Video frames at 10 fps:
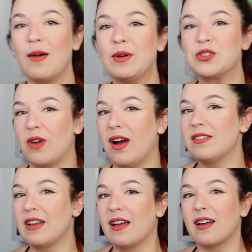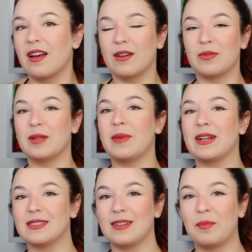went traveling, got a really
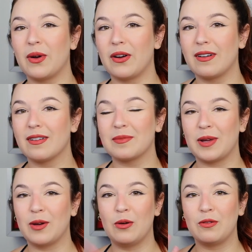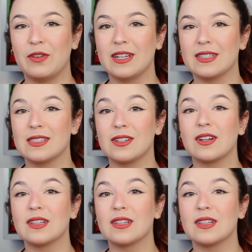bad sunburn. My whole face started